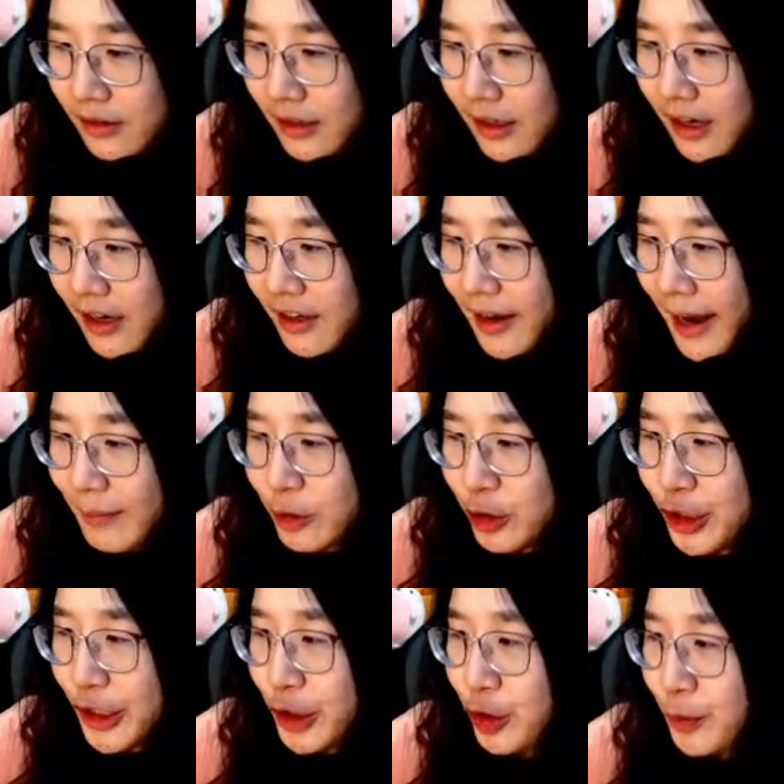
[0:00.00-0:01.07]
Time to
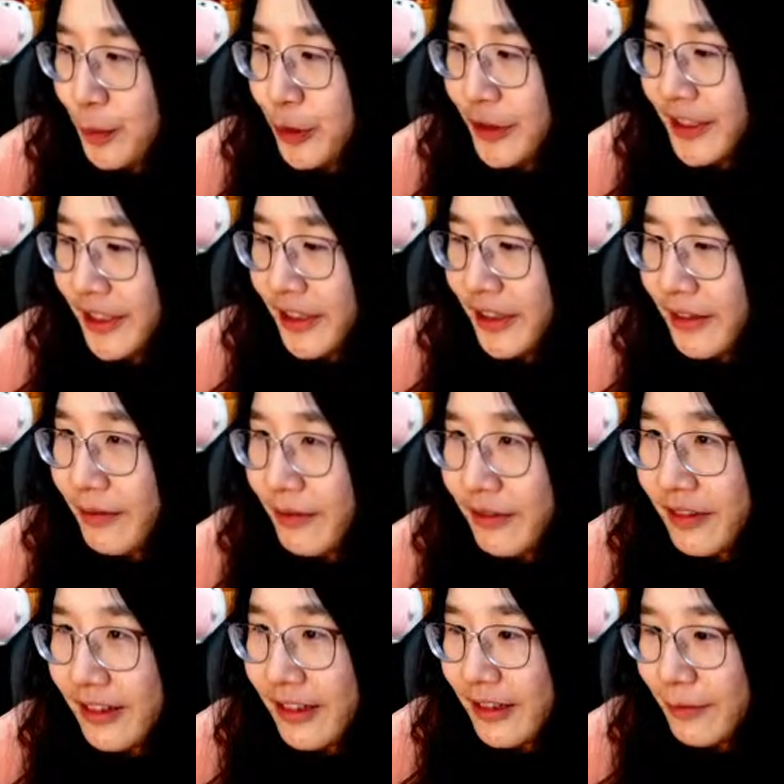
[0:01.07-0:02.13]
change music
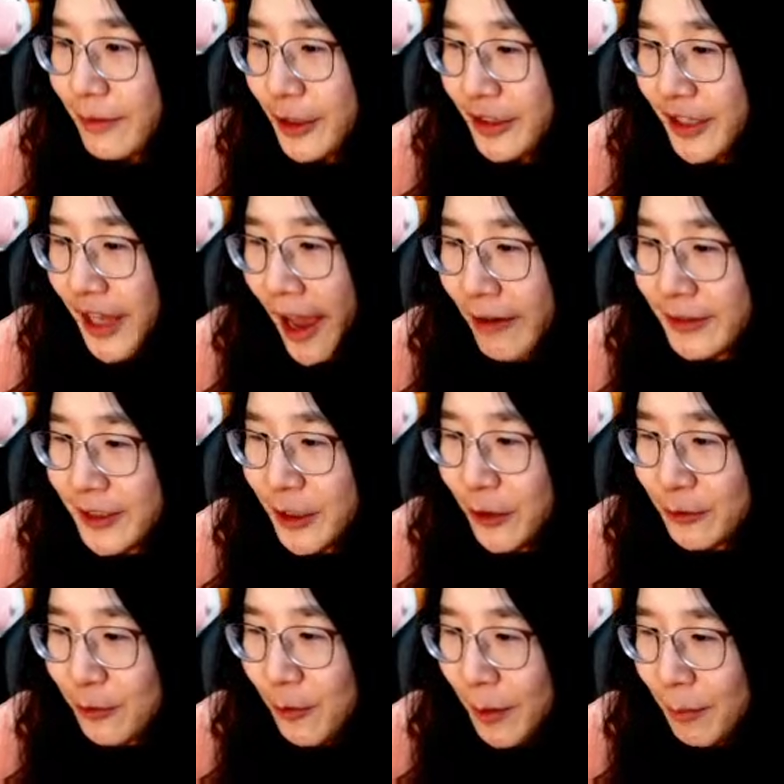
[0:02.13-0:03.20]
because I have solved
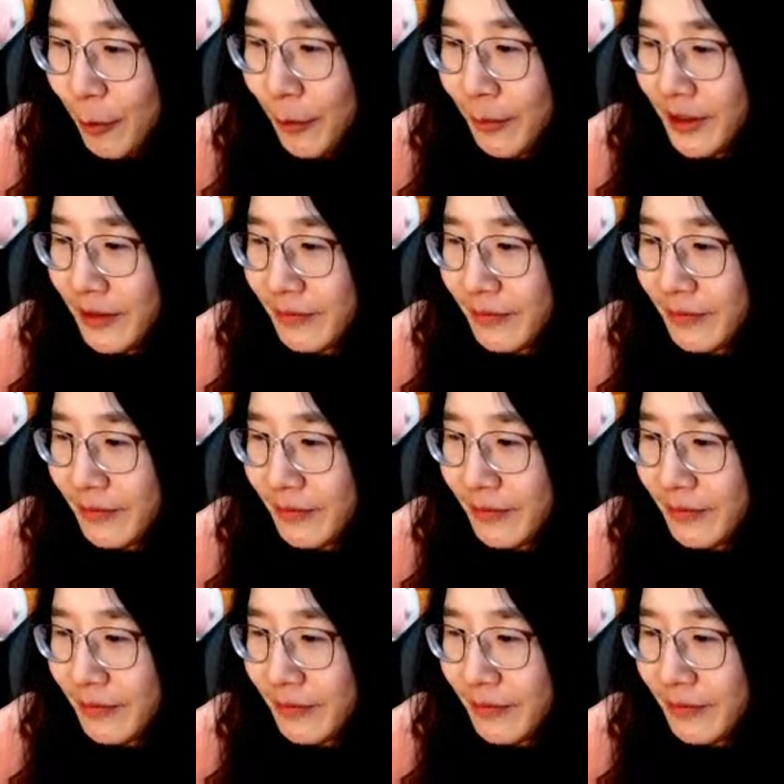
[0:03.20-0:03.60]
one problem.